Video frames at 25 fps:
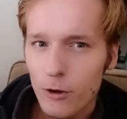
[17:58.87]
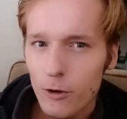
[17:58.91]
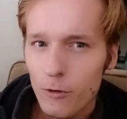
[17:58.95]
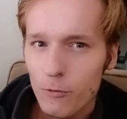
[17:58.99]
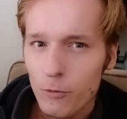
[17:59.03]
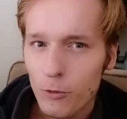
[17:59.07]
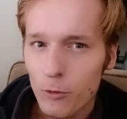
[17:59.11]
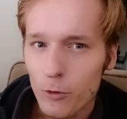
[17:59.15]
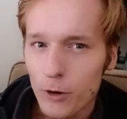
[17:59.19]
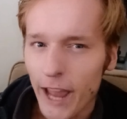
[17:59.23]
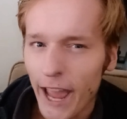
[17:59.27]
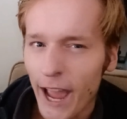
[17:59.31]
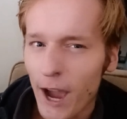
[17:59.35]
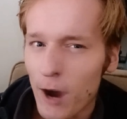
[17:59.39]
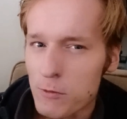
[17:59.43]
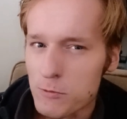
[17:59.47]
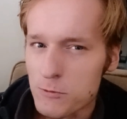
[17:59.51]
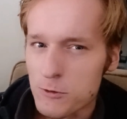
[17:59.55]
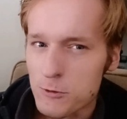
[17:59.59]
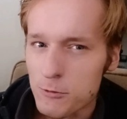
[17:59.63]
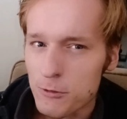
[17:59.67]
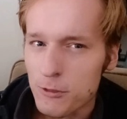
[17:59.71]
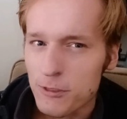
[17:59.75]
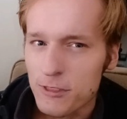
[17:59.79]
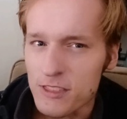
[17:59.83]
for how
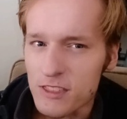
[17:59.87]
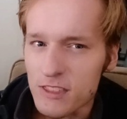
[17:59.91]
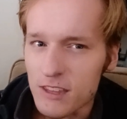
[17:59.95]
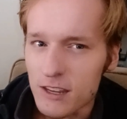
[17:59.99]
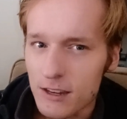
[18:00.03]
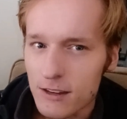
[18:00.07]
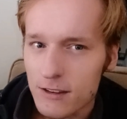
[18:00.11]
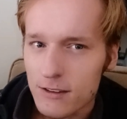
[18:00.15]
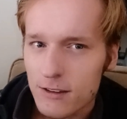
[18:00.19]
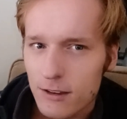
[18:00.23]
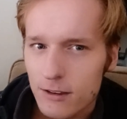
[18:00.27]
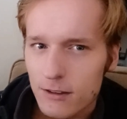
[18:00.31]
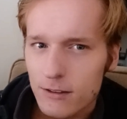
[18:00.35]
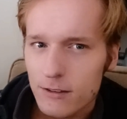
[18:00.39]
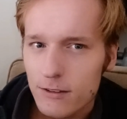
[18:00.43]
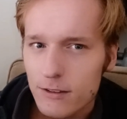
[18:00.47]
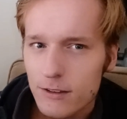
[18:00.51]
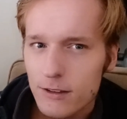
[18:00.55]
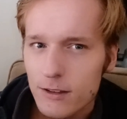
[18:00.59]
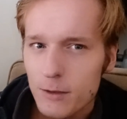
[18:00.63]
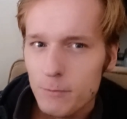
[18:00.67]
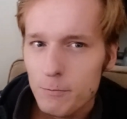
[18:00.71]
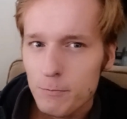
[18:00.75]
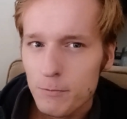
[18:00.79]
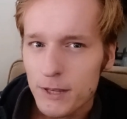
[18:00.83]
to think.
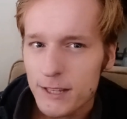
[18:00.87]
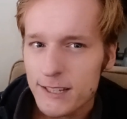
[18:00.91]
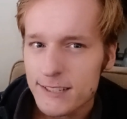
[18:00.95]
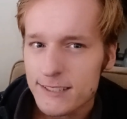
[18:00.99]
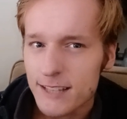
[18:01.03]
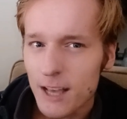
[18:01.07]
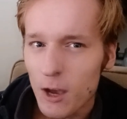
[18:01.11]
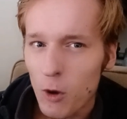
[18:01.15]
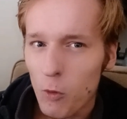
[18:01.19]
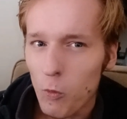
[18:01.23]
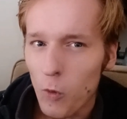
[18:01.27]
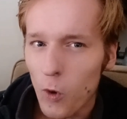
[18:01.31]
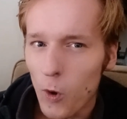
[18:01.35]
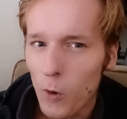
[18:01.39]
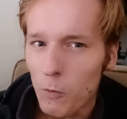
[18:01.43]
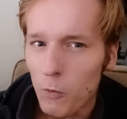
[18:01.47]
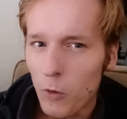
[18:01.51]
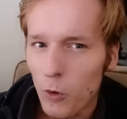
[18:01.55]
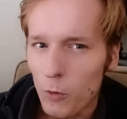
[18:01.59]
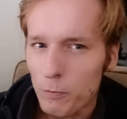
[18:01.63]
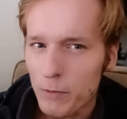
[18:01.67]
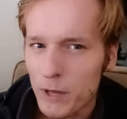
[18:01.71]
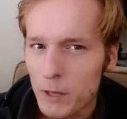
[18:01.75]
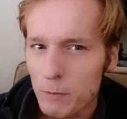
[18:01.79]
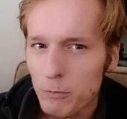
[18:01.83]
Because I want
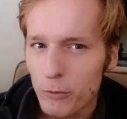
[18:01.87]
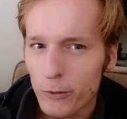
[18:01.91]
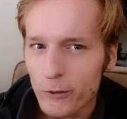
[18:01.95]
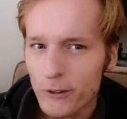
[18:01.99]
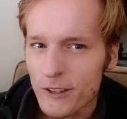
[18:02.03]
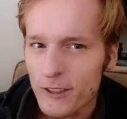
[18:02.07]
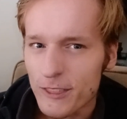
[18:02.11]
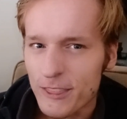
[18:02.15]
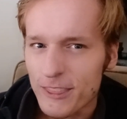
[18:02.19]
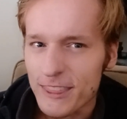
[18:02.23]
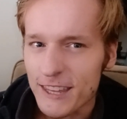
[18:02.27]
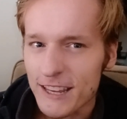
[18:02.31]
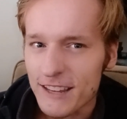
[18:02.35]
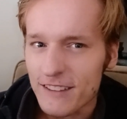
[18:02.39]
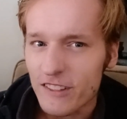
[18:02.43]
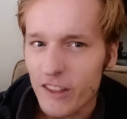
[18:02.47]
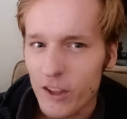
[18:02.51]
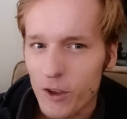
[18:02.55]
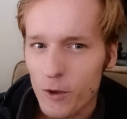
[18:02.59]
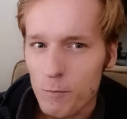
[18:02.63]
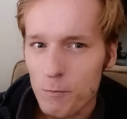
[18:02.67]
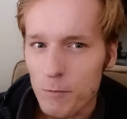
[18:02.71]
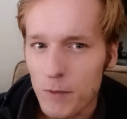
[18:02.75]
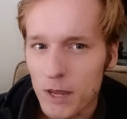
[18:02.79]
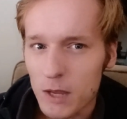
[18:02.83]
more people to think
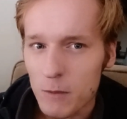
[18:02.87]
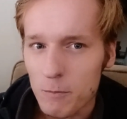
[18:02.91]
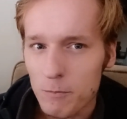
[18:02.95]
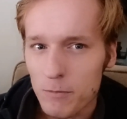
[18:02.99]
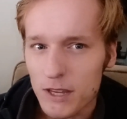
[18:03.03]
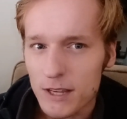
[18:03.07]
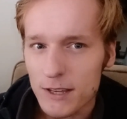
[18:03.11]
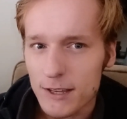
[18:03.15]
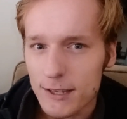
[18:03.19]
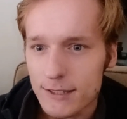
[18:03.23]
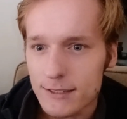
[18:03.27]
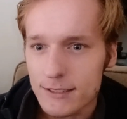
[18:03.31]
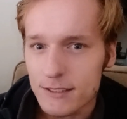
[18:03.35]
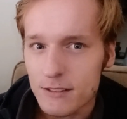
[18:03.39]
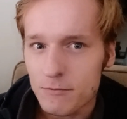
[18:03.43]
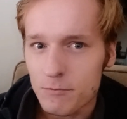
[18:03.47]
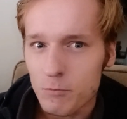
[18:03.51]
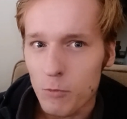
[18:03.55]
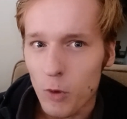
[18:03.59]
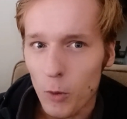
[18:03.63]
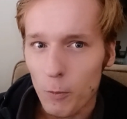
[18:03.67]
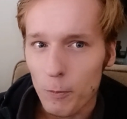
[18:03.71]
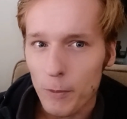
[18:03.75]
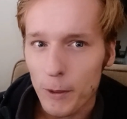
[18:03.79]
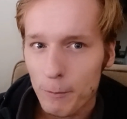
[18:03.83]
like me. Because if
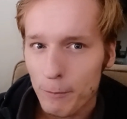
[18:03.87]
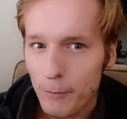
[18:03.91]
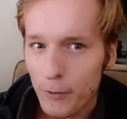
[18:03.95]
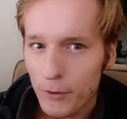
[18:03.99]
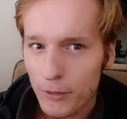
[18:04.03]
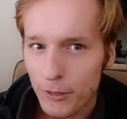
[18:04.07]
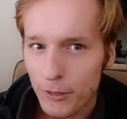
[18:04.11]
more people